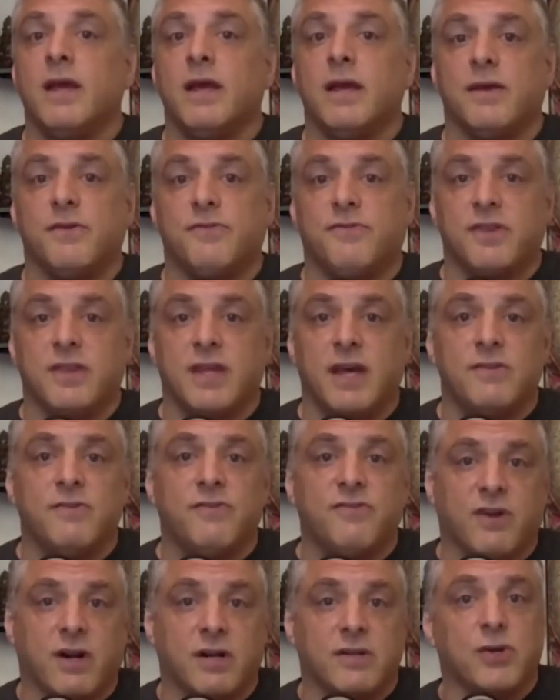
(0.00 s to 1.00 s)
is to then
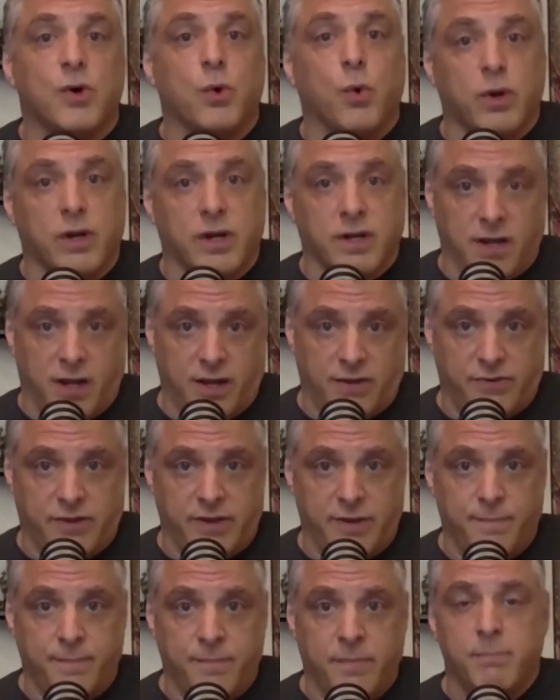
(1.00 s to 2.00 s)
start to organize
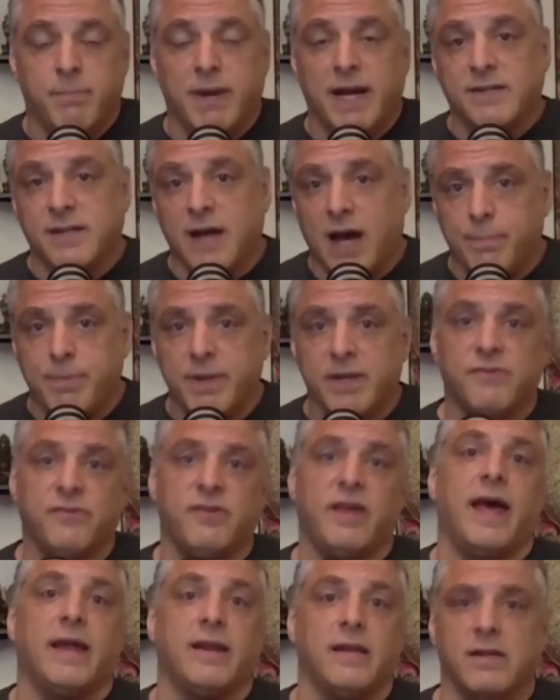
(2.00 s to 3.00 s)
it by topics,
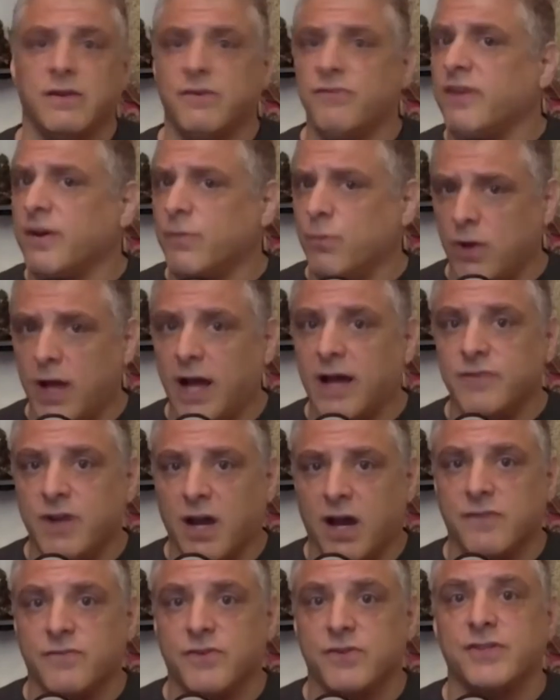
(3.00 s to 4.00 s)
headings, and we'll have
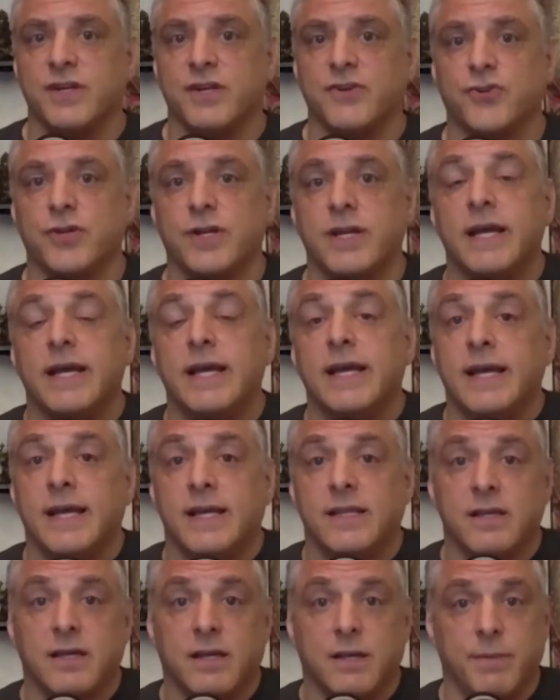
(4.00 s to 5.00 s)
conversation
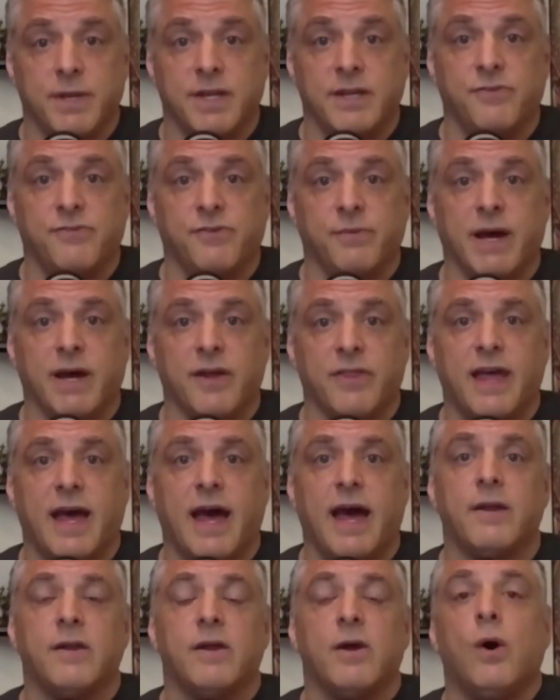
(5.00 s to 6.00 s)
in the committees about
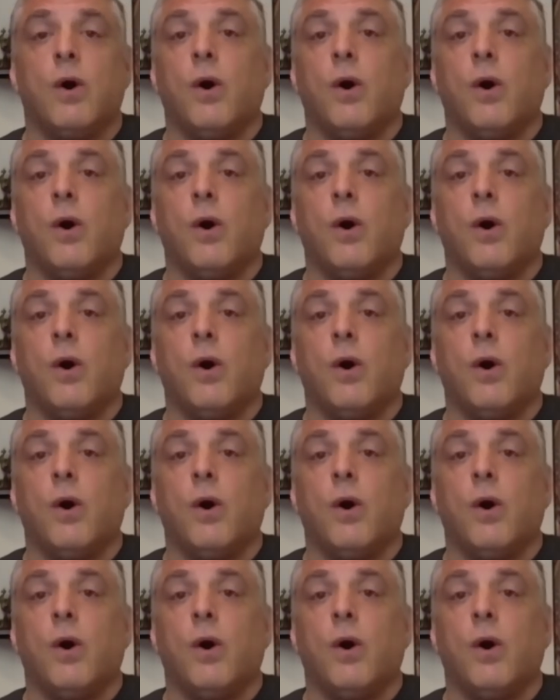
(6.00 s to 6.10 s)
that,